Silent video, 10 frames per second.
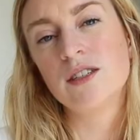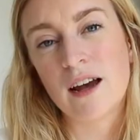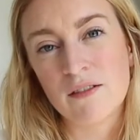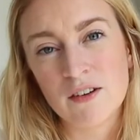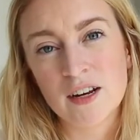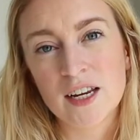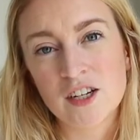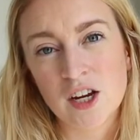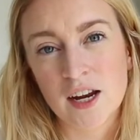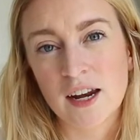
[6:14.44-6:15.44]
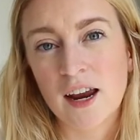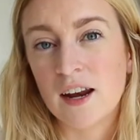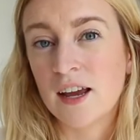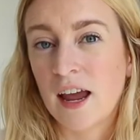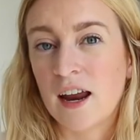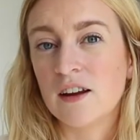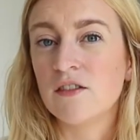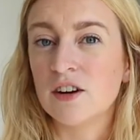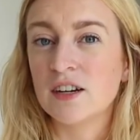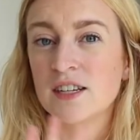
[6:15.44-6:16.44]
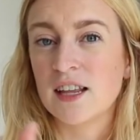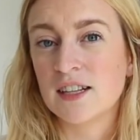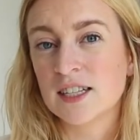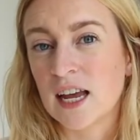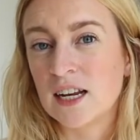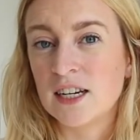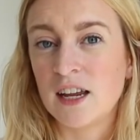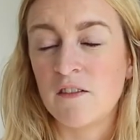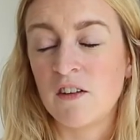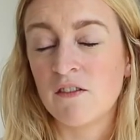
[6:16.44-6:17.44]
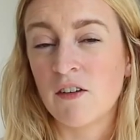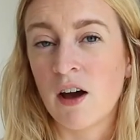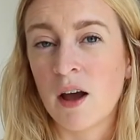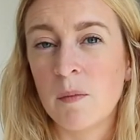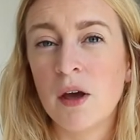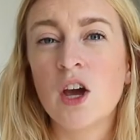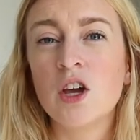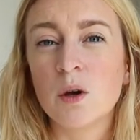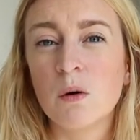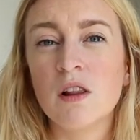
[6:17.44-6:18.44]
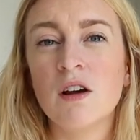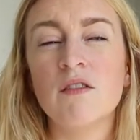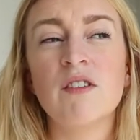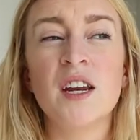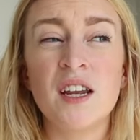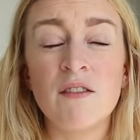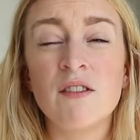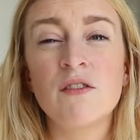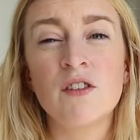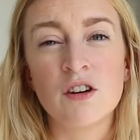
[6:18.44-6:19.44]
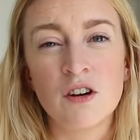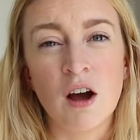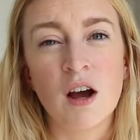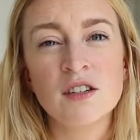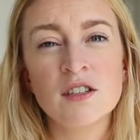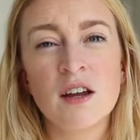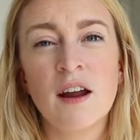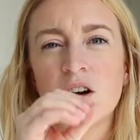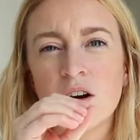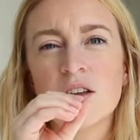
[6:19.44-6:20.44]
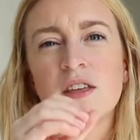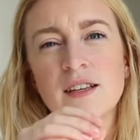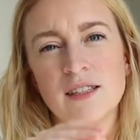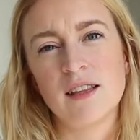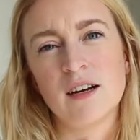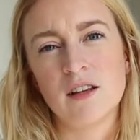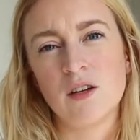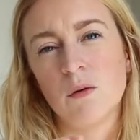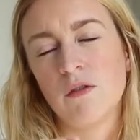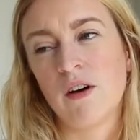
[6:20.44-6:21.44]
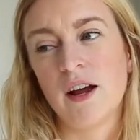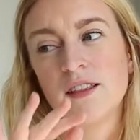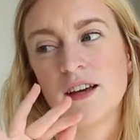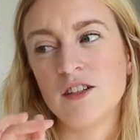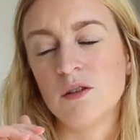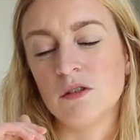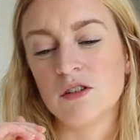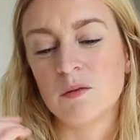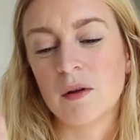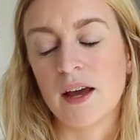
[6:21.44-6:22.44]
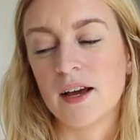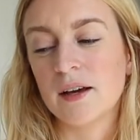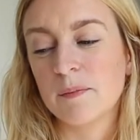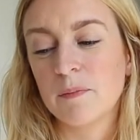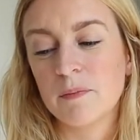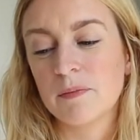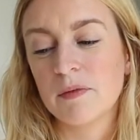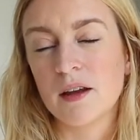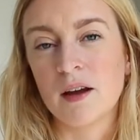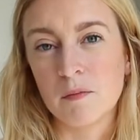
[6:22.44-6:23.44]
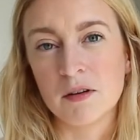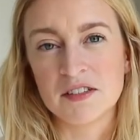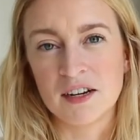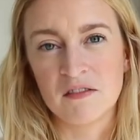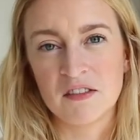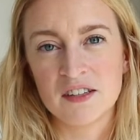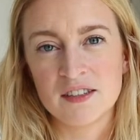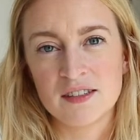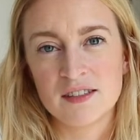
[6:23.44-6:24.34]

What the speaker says: definitely check it out. Again, if you're into that Scandinavian vibe, you will love. And even if you're not, there are things in there that you will find that you will just be like, I must have this